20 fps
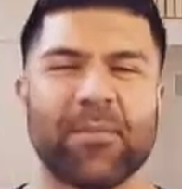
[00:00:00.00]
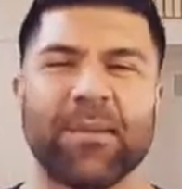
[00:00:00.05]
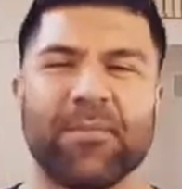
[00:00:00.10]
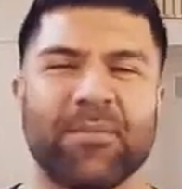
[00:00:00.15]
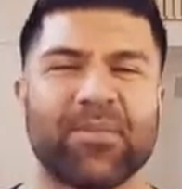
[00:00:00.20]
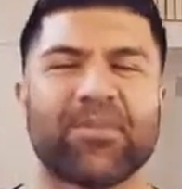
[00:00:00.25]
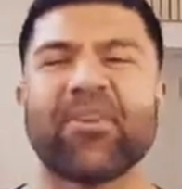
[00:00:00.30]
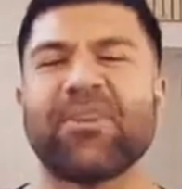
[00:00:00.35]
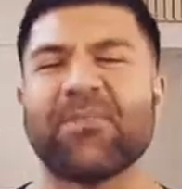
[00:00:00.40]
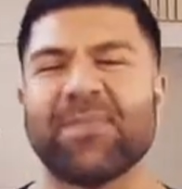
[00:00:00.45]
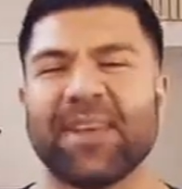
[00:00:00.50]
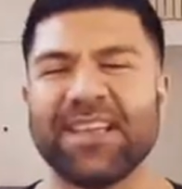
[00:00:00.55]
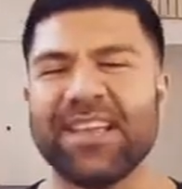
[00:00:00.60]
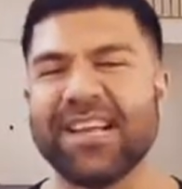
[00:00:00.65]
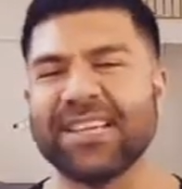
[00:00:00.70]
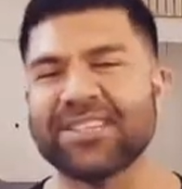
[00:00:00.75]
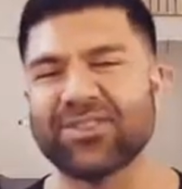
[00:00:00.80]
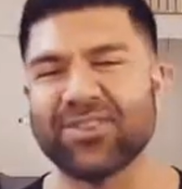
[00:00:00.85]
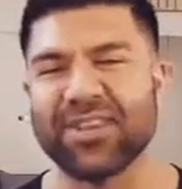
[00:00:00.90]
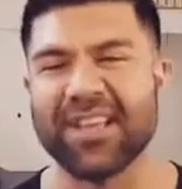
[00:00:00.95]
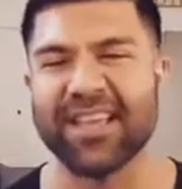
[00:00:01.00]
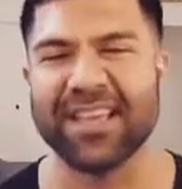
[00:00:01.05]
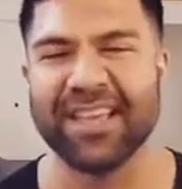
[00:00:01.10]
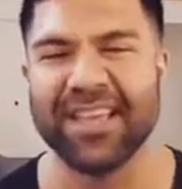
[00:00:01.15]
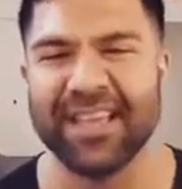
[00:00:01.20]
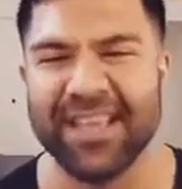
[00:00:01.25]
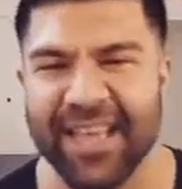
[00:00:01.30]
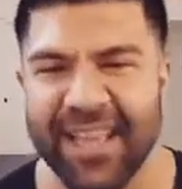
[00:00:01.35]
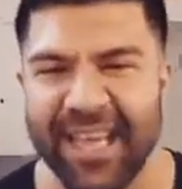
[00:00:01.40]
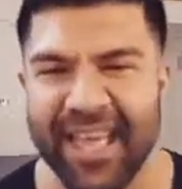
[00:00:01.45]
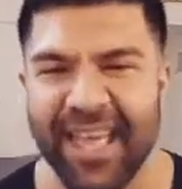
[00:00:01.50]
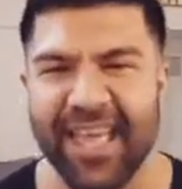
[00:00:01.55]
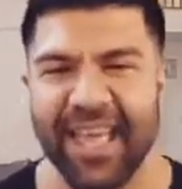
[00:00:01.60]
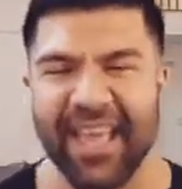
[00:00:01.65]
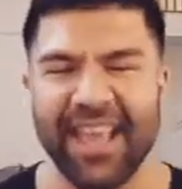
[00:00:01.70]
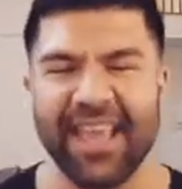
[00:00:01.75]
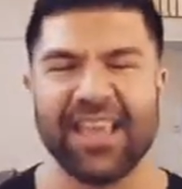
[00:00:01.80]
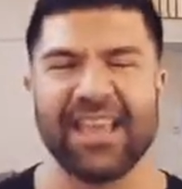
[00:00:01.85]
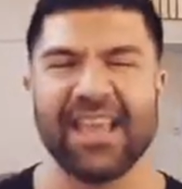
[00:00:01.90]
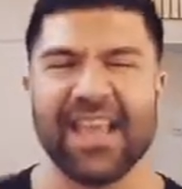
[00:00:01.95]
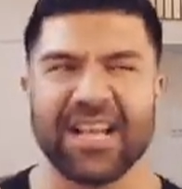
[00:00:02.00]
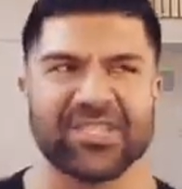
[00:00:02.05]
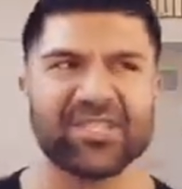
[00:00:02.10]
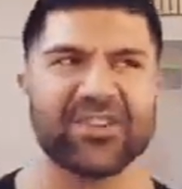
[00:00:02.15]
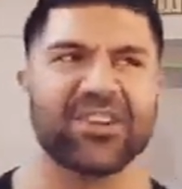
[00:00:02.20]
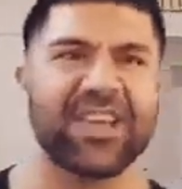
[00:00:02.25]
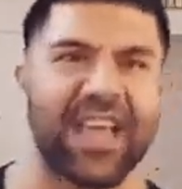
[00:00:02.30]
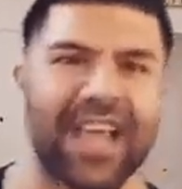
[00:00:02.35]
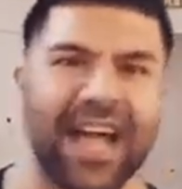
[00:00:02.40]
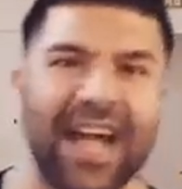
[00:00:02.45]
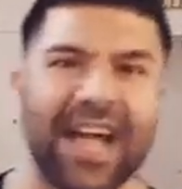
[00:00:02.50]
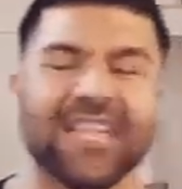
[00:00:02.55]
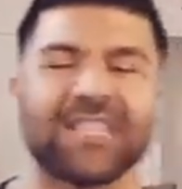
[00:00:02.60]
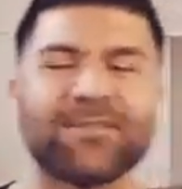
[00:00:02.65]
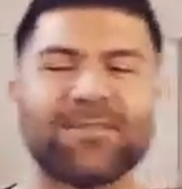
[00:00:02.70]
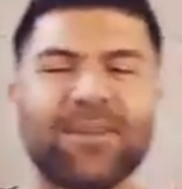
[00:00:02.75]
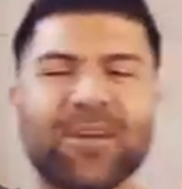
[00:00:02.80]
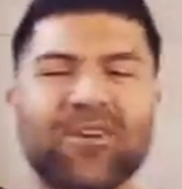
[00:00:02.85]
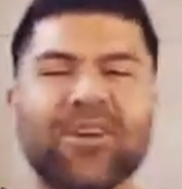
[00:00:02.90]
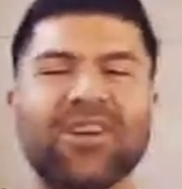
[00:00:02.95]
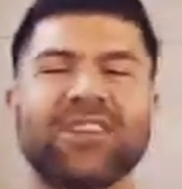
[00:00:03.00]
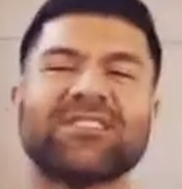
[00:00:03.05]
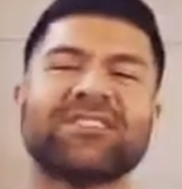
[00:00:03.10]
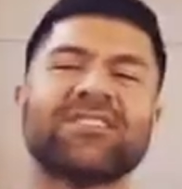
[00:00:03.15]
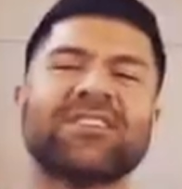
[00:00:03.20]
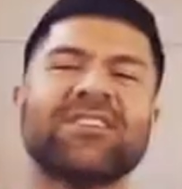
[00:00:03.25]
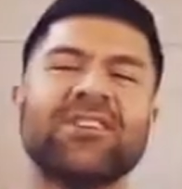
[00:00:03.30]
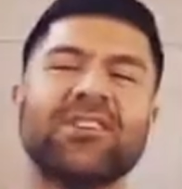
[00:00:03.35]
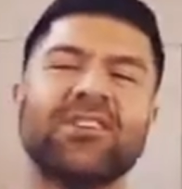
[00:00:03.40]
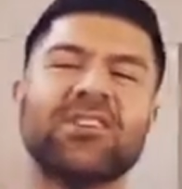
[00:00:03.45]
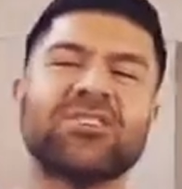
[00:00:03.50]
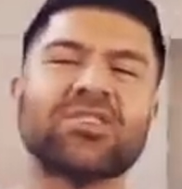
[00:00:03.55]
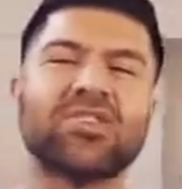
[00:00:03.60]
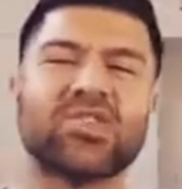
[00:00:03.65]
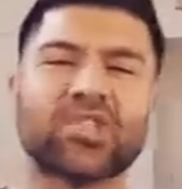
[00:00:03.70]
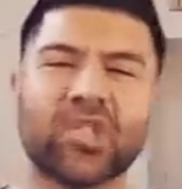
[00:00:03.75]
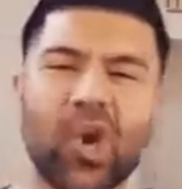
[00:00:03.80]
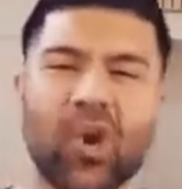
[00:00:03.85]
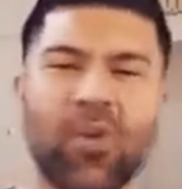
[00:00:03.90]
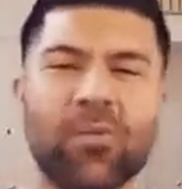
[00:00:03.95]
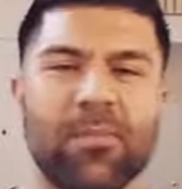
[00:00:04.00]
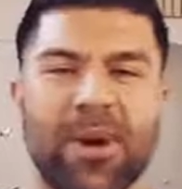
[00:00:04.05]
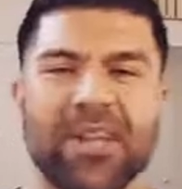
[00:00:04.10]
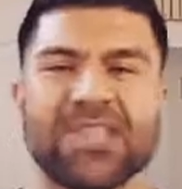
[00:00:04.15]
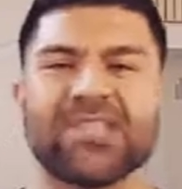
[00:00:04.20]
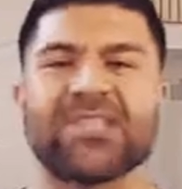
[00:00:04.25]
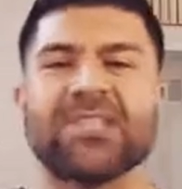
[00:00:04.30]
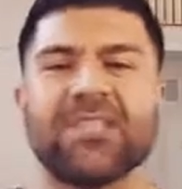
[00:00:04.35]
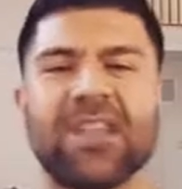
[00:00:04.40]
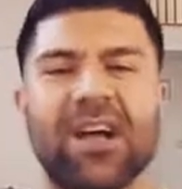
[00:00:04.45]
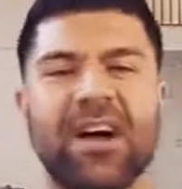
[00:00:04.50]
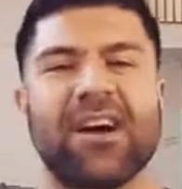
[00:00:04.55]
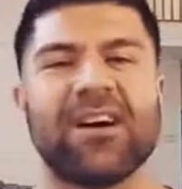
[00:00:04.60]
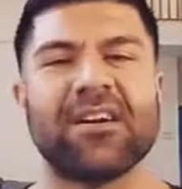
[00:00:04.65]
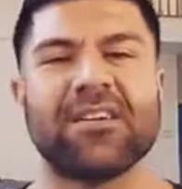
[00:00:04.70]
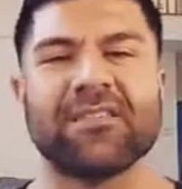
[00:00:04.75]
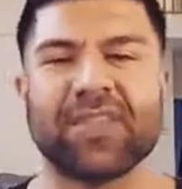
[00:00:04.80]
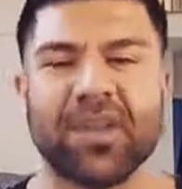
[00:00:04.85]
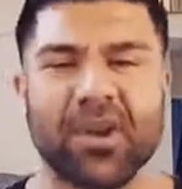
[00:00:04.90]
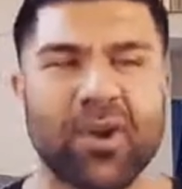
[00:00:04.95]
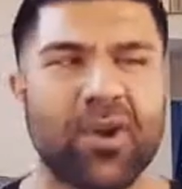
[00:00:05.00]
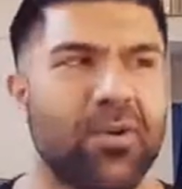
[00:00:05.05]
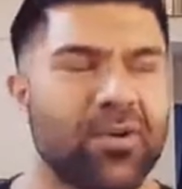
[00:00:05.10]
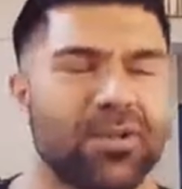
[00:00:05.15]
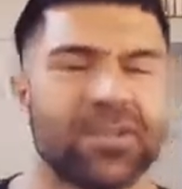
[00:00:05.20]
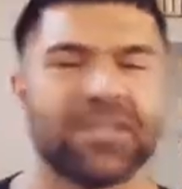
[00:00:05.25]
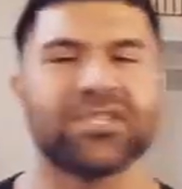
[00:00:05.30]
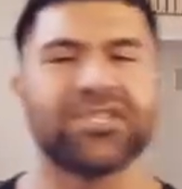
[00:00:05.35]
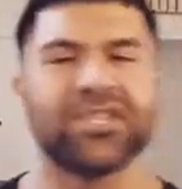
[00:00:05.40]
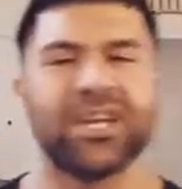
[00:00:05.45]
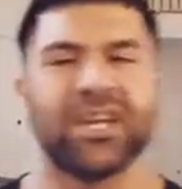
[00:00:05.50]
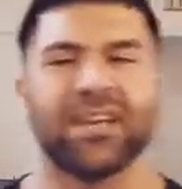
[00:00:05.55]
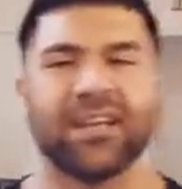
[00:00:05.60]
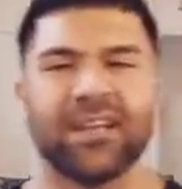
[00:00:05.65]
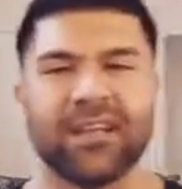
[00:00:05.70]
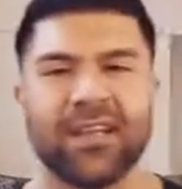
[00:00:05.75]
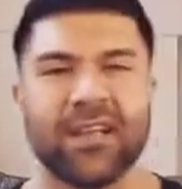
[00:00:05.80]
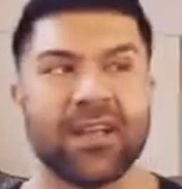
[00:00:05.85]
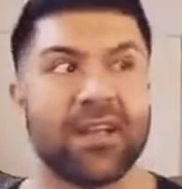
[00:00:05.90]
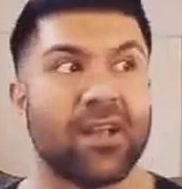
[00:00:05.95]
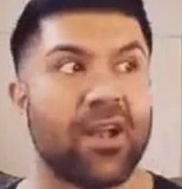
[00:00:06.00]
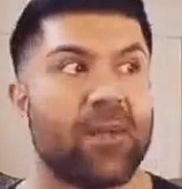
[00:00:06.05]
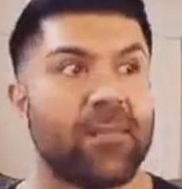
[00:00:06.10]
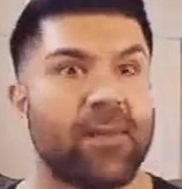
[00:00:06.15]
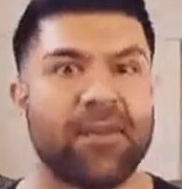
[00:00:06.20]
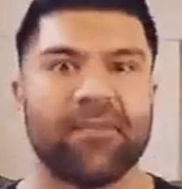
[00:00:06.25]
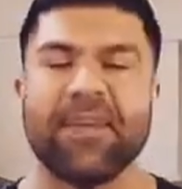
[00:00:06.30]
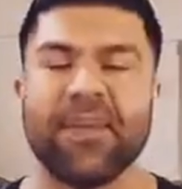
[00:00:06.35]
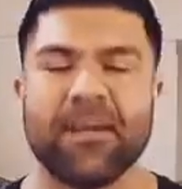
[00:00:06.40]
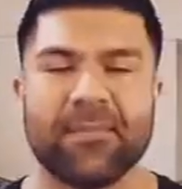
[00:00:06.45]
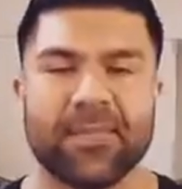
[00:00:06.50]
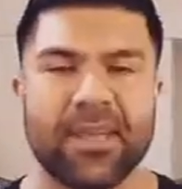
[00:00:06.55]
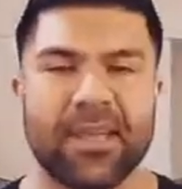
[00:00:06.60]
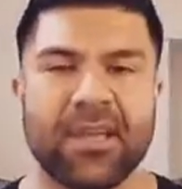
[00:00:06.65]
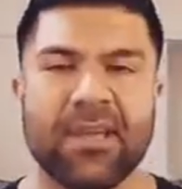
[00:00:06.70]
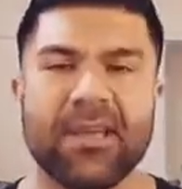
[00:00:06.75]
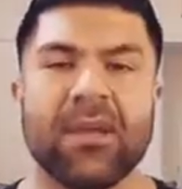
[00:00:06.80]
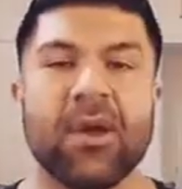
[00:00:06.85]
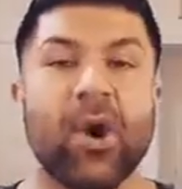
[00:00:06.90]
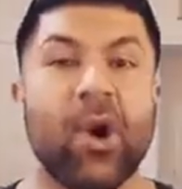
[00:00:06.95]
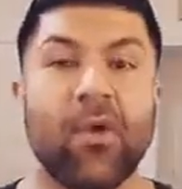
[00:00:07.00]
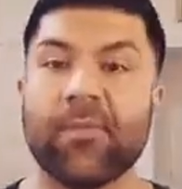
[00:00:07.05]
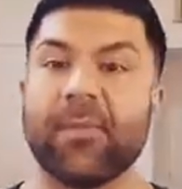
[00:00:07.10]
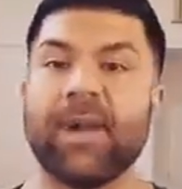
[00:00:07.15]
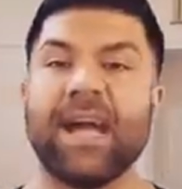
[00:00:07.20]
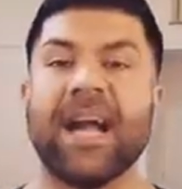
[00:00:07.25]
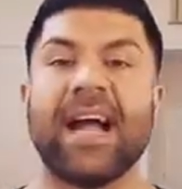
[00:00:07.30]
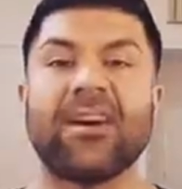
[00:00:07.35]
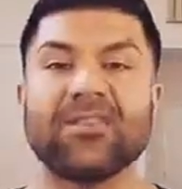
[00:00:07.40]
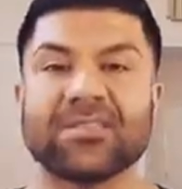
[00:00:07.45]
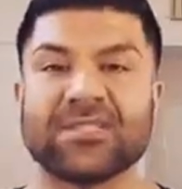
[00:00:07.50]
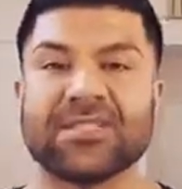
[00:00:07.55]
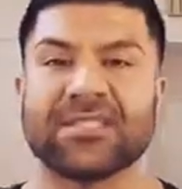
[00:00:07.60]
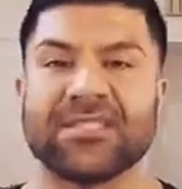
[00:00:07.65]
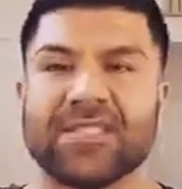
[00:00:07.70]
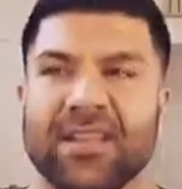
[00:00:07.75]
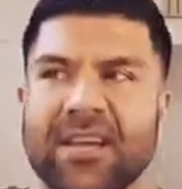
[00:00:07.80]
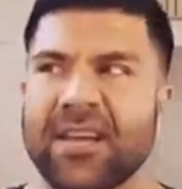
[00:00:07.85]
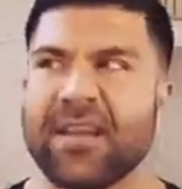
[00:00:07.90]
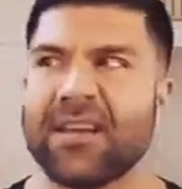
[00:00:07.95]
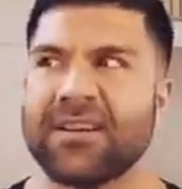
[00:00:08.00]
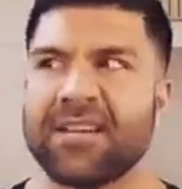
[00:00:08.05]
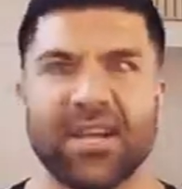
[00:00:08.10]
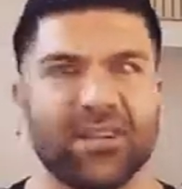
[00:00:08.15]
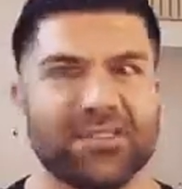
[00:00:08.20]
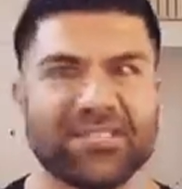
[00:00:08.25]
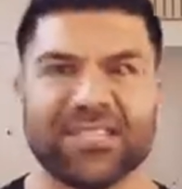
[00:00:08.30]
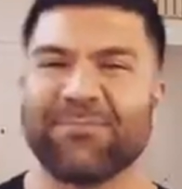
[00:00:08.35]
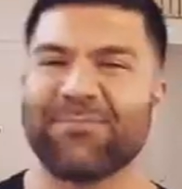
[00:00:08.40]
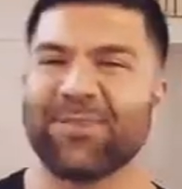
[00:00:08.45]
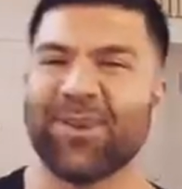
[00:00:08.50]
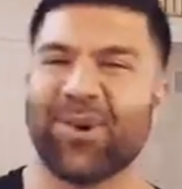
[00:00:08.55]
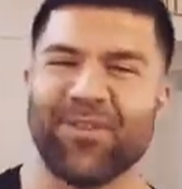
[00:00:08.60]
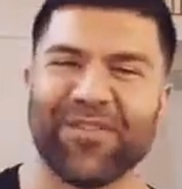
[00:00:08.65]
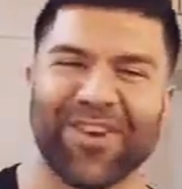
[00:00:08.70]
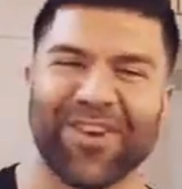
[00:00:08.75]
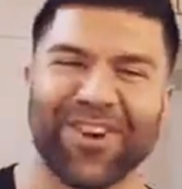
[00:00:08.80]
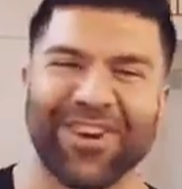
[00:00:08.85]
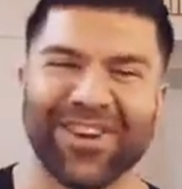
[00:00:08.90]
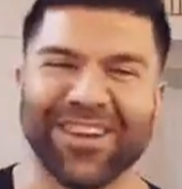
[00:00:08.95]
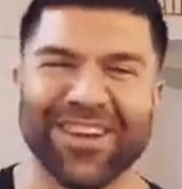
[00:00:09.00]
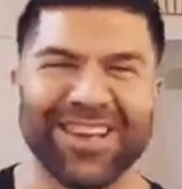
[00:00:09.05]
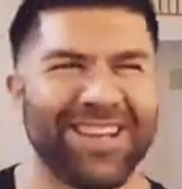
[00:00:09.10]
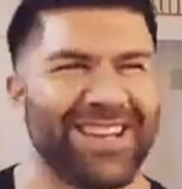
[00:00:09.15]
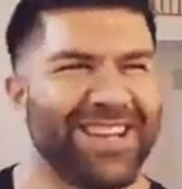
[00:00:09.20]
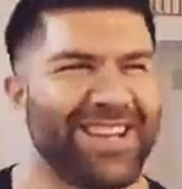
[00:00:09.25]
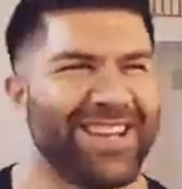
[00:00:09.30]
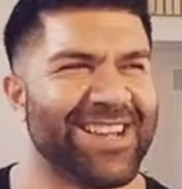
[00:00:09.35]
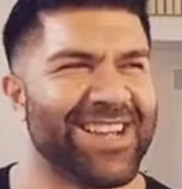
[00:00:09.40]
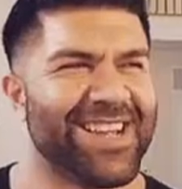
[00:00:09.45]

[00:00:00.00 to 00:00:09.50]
Maybe thought about yesterday. Yesterday, I experienced so much love, like holy shit. You know, I had my family over my house. They all slept over.